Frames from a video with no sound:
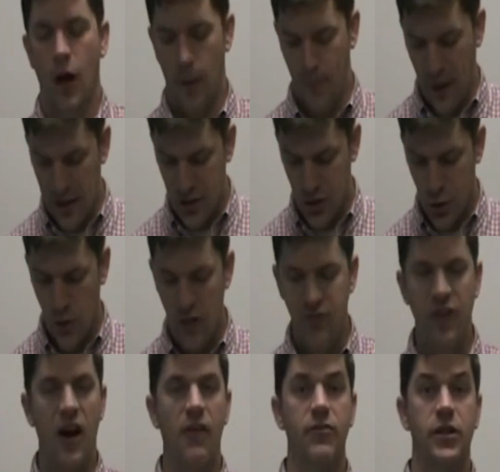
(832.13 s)
On page
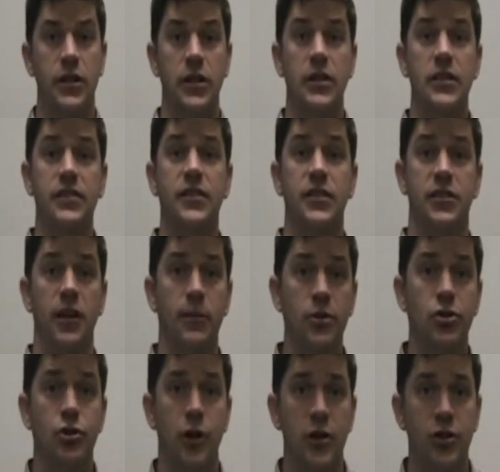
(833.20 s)
25, there is the
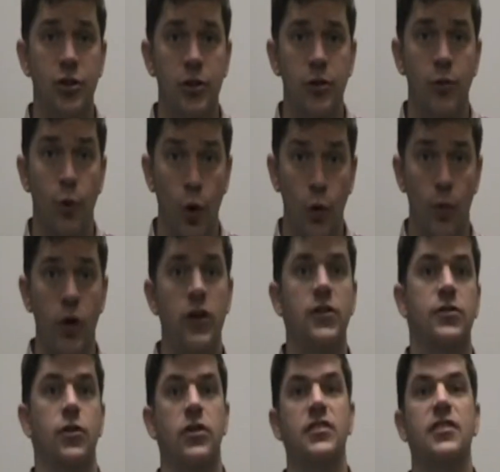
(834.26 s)
demonstration rubric.
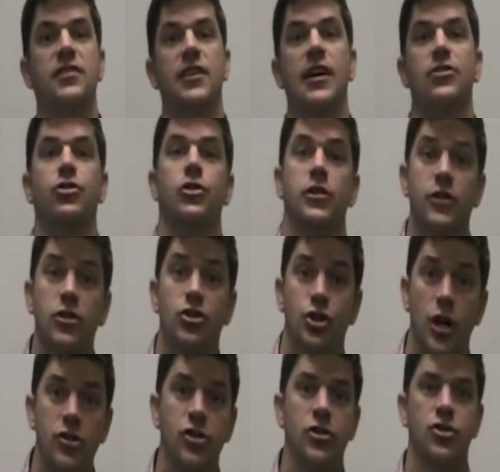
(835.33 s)
So this is actually the
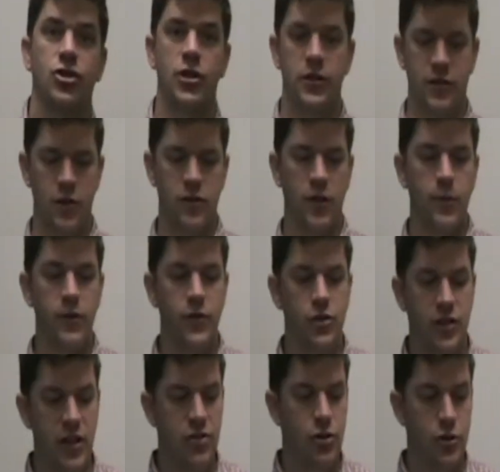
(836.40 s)
judging sheet. So some of your
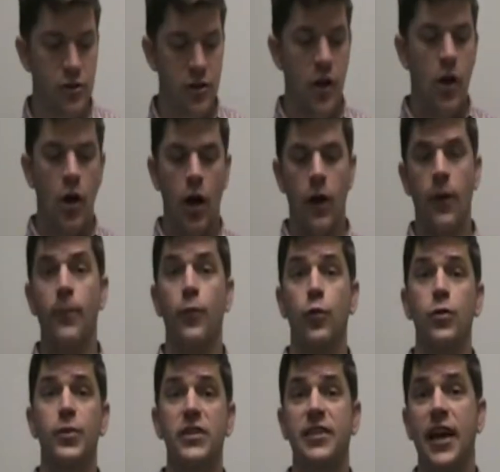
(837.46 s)
teachers
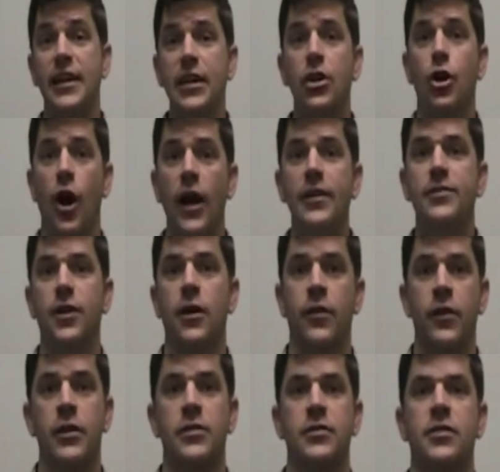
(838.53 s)
will be taking grades on
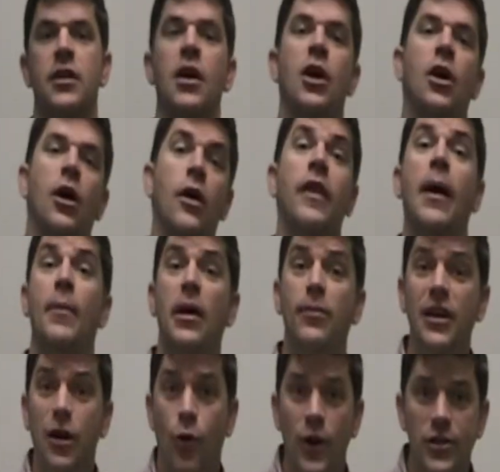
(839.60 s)
this. That may
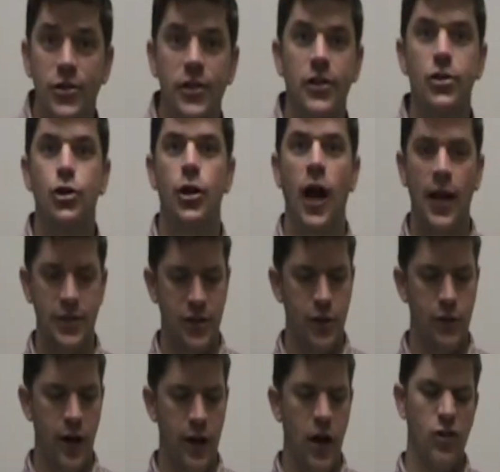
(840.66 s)
be a question that you're
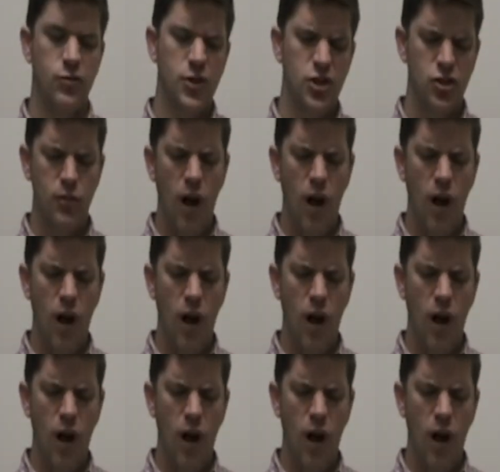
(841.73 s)
asking right now. Is Mr.